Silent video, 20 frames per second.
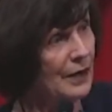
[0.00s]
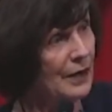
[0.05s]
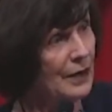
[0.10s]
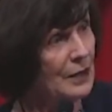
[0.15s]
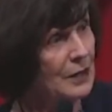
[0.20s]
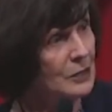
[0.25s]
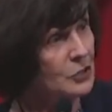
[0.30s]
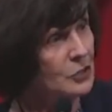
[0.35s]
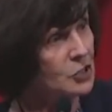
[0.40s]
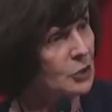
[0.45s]

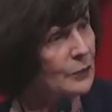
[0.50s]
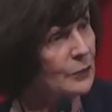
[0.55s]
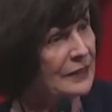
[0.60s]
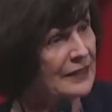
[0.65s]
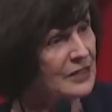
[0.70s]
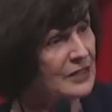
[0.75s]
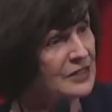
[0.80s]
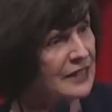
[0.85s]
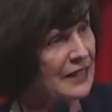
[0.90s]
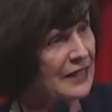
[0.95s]
So when I
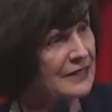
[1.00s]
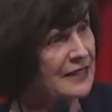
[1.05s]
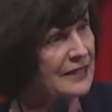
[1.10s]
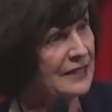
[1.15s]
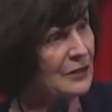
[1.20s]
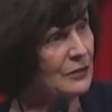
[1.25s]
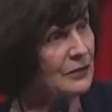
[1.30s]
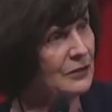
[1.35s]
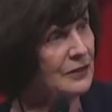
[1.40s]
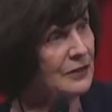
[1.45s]
sat
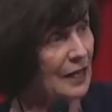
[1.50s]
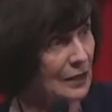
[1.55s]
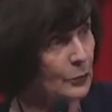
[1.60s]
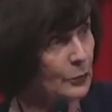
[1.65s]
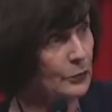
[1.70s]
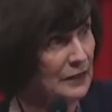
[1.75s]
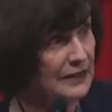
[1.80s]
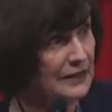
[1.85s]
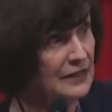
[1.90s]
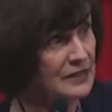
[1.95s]
down, I
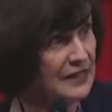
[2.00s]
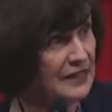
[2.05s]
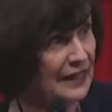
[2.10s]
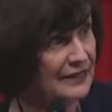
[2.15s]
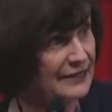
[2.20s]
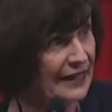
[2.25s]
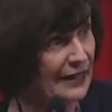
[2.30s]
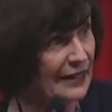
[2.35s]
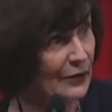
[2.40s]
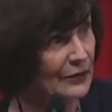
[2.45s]
really sat
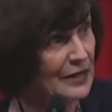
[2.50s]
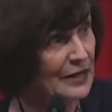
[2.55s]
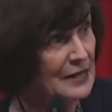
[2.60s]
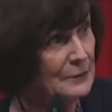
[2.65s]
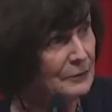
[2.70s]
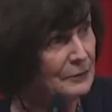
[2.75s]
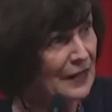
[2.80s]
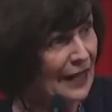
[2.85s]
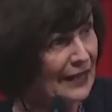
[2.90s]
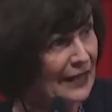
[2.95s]
down.
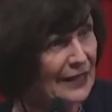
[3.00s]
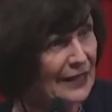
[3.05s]
I